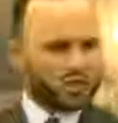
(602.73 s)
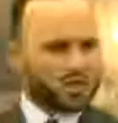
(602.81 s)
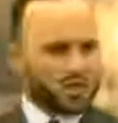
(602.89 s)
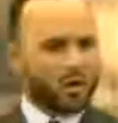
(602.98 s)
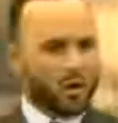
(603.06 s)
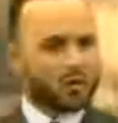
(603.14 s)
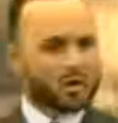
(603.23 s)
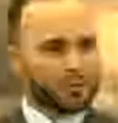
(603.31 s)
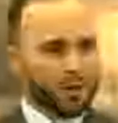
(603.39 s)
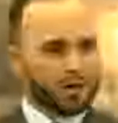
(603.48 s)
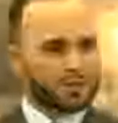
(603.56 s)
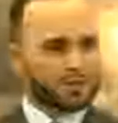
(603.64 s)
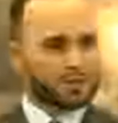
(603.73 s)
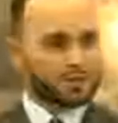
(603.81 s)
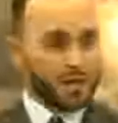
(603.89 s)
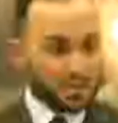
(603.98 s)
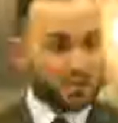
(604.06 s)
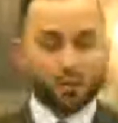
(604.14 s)
are your holy words.
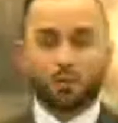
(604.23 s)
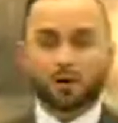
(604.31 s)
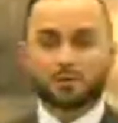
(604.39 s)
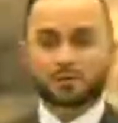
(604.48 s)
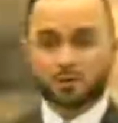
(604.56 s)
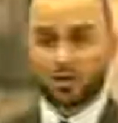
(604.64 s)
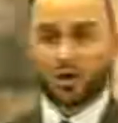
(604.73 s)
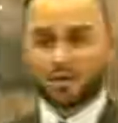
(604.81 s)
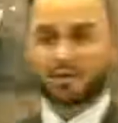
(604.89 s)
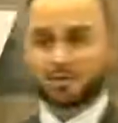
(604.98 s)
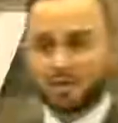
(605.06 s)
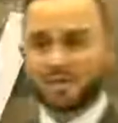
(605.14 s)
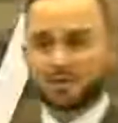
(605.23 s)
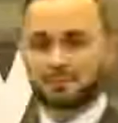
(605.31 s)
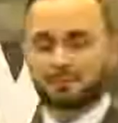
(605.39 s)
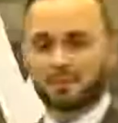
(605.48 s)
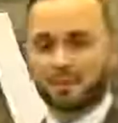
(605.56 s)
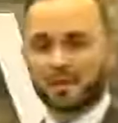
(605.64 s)
That's your Word. You're talking to me
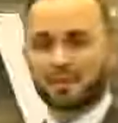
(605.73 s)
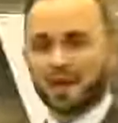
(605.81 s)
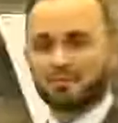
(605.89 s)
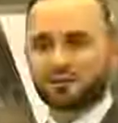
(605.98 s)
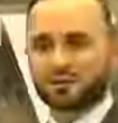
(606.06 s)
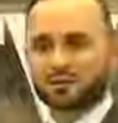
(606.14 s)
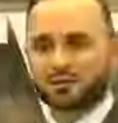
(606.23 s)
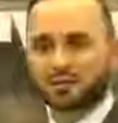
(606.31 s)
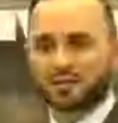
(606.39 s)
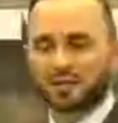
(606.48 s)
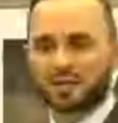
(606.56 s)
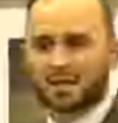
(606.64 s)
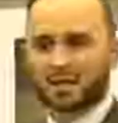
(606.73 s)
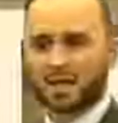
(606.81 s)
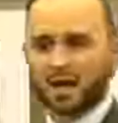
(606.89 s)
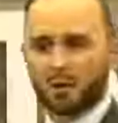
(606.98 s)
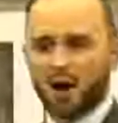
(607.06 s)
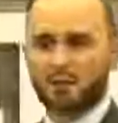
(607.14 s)
in that verse.
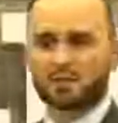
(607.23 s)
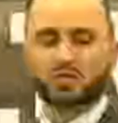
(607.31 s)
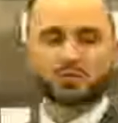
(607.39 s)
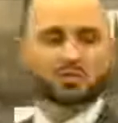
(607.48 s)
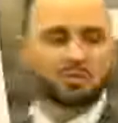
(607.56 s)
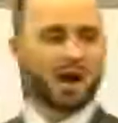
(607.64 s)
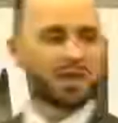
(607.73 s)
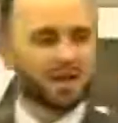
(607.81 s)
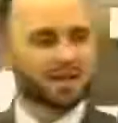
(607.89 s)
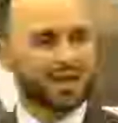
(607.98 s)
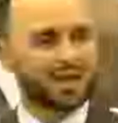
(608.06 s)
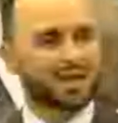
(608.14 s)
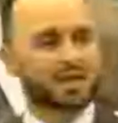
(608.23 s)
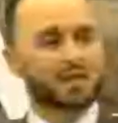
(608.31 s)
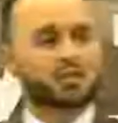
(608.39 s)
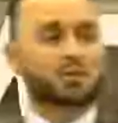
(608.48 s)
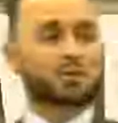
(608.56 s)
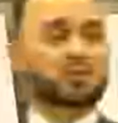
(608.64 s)
And why would you respond like that?
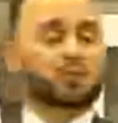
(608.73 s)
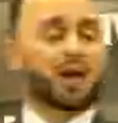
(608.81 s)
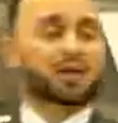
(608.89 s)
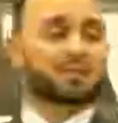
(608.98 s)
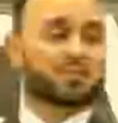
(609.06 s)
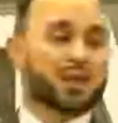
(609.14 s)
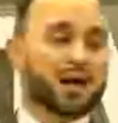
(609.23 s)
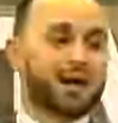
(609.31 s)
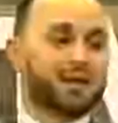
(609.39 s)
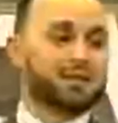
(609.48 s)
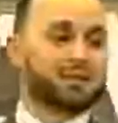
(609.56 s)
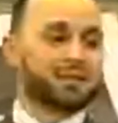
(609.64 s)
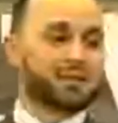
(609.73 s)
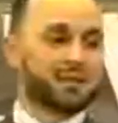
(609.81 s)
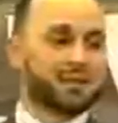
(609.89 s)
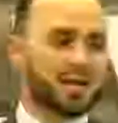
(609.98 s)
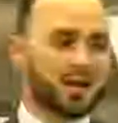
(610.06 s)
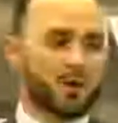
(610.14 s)
Because your respect is high.
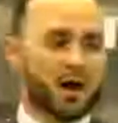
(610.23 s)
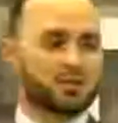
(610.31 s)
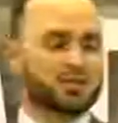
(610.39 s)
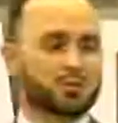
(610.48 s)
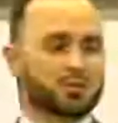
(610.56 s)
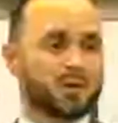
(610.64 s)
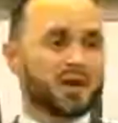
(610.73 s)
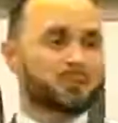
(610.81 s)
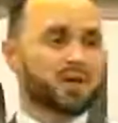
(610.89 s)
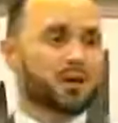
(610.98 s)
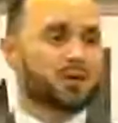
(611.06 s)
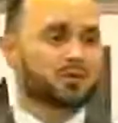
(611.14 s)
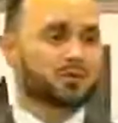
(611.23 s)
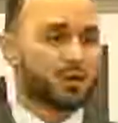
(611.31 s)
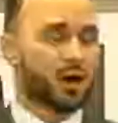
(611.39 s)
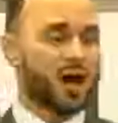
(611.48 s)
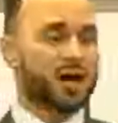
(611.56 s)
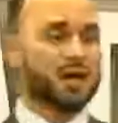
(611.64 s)
And why would your respect be held so
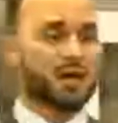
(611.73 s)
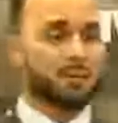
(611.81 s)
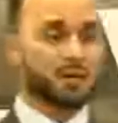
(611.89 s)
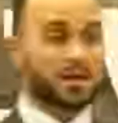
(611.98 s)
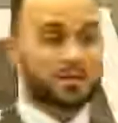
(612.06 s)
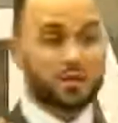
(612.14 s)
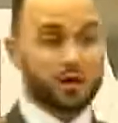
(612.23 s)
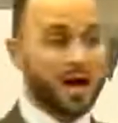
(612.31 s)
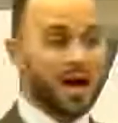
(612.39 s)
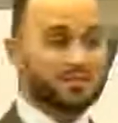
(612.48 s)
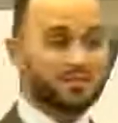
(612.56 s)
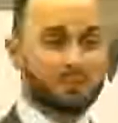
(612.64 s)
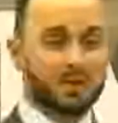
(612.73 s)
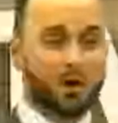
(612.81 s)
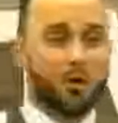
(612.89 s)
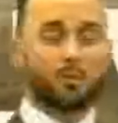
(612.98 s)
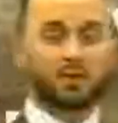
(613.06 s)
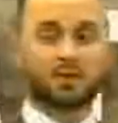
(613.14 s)
high? Because your eyes have been
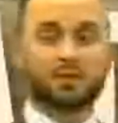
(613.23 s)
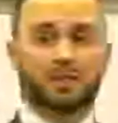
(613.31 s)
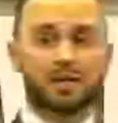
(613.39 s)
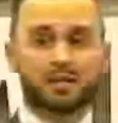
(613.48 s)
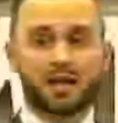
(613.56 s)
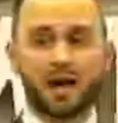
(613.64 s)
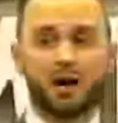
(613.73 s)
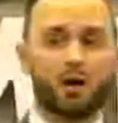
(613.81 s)
opened to how